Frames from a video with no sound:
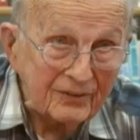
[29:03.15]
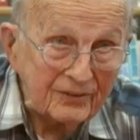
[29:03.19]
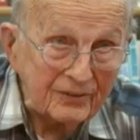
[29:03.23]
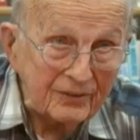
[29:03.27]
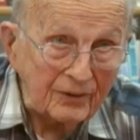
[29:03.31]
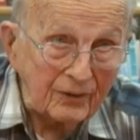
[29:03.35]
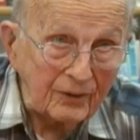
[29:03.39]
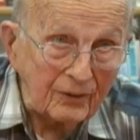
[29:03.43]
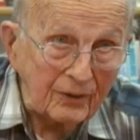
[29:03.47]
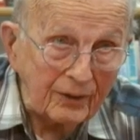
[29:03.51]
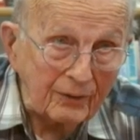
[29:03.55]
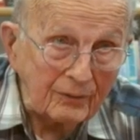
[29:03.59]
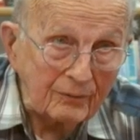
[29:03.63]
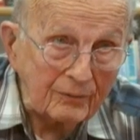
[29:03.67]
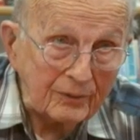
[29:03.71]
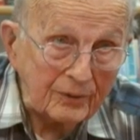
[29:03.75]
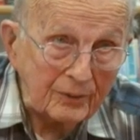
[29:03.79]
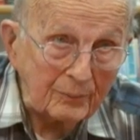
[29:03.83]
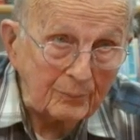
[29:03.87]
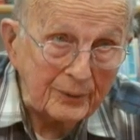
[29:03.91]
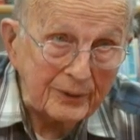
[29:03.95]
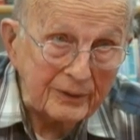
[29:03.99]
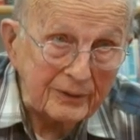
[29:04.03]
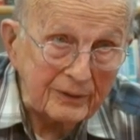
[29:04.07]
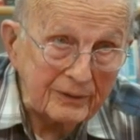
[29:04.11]
So I would
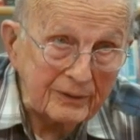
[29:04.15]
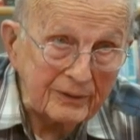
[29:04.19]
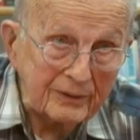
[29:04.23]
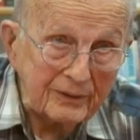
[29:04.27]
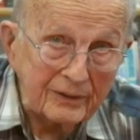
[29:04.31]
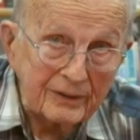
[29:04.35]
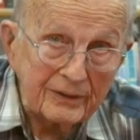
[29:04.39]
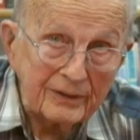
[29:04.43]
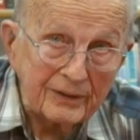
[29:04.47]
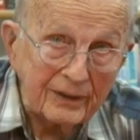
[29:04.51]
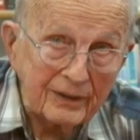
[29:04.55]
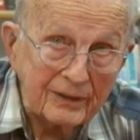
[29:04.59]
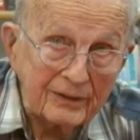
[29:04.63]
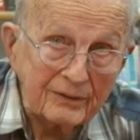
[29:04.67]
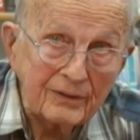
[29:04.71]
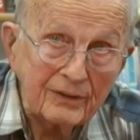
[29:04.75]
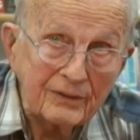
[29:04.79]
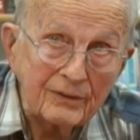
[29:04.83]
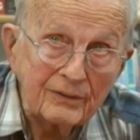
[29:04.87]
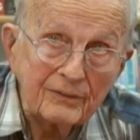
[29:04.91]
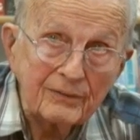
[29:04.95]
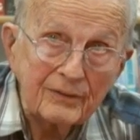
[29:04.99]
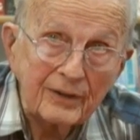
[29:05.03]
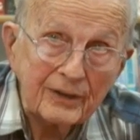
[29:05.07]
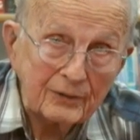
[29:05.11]
have been in
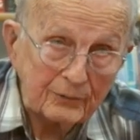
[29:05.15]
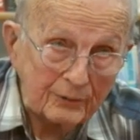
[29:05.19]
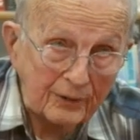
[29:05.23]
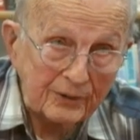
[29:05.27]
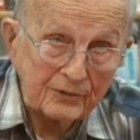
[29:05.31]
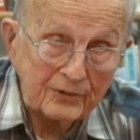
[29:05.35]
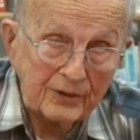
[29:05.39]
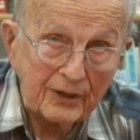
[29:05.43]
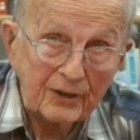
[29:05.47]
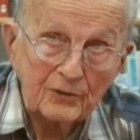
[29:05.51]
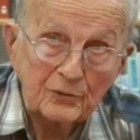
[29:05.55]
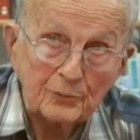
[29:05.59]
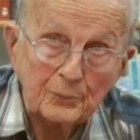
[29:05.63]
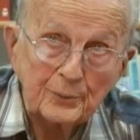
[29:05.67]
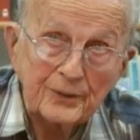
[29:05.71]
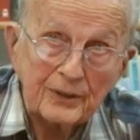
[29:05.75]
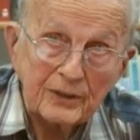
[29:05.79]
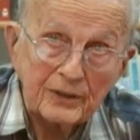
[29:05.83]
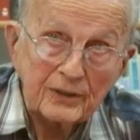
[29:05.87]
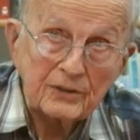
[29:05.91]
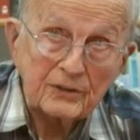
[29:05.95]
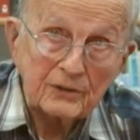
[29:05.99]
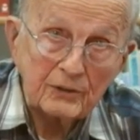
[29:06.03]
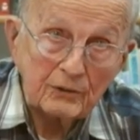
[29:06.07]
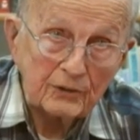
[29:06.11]
the evacuation
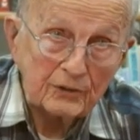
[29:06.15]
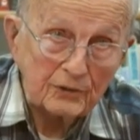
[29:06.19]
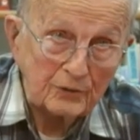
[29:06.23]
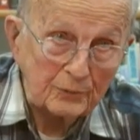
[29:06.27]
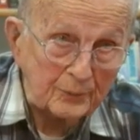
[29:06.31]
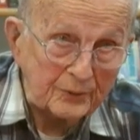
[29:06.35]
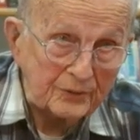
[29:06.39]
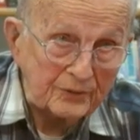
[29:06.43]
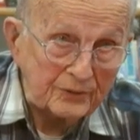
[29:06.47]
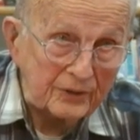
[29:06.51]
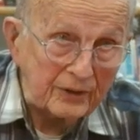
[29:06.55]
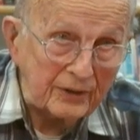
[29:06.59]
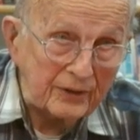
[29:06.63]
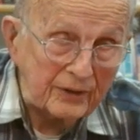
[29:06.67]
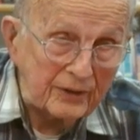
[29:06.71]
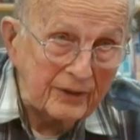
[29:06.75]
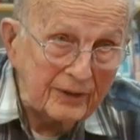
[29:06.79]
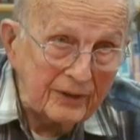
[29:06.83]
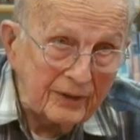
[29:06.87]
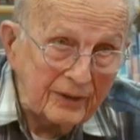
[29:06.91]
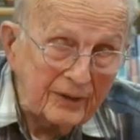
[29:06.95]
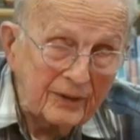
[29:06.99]
hospital on Christmas Day.